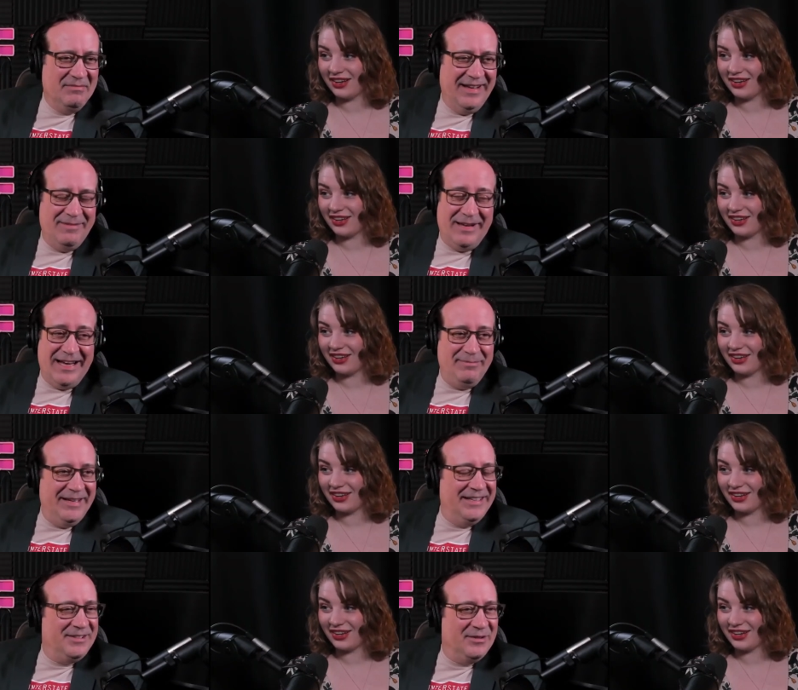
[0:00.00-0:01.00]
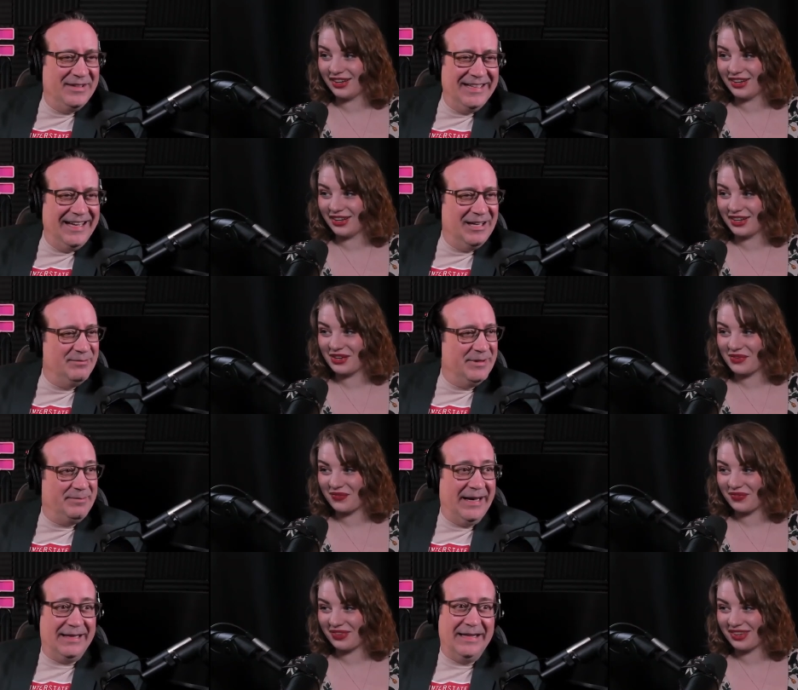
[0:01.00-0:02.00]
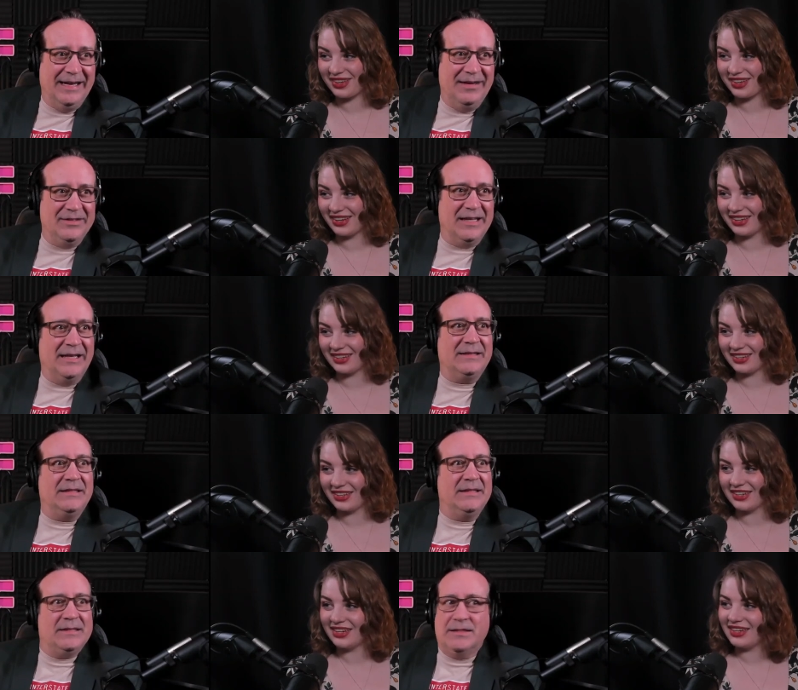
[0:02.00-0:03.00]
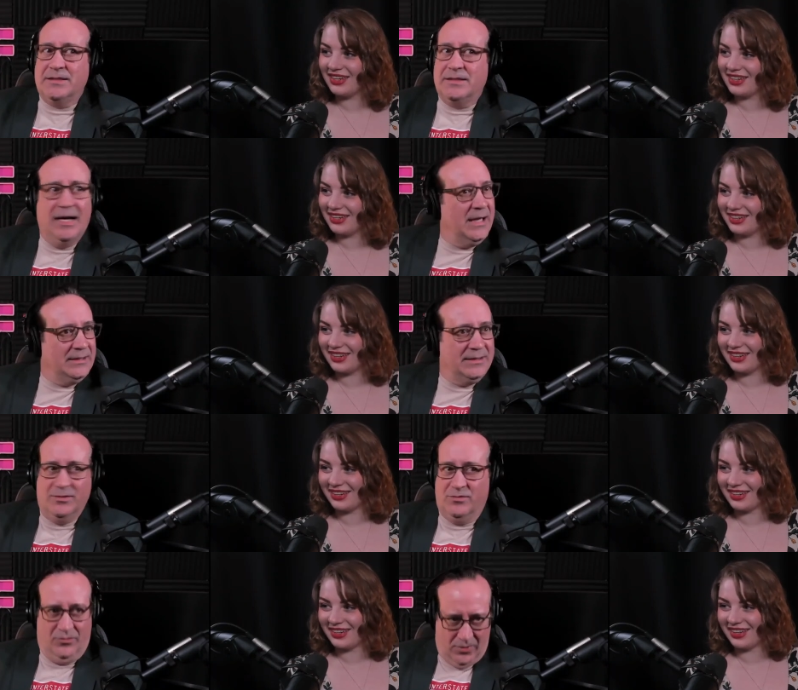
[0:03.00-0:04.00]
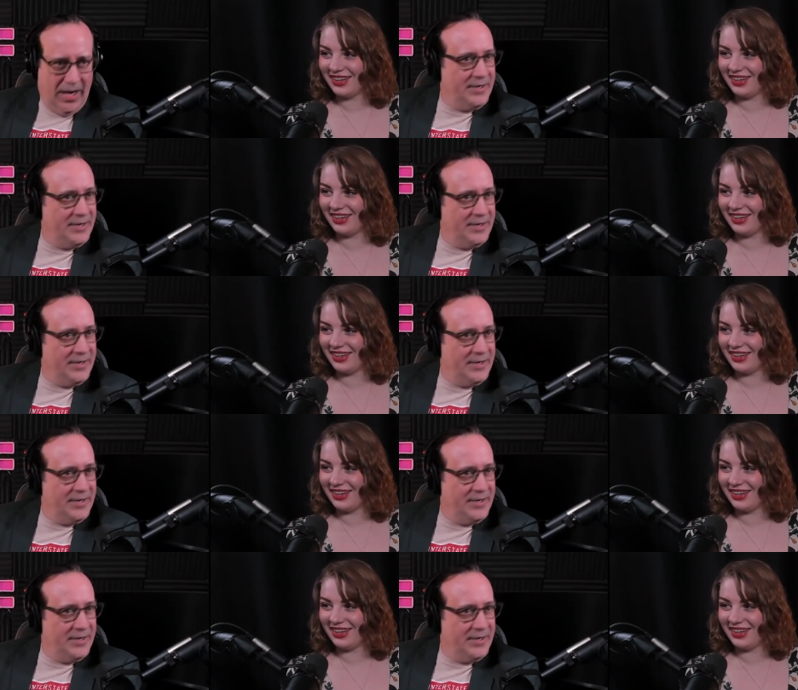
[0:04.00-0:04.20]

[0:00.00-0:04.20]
Speaker 1: maybe i'd be into it now but back then i was like this is not i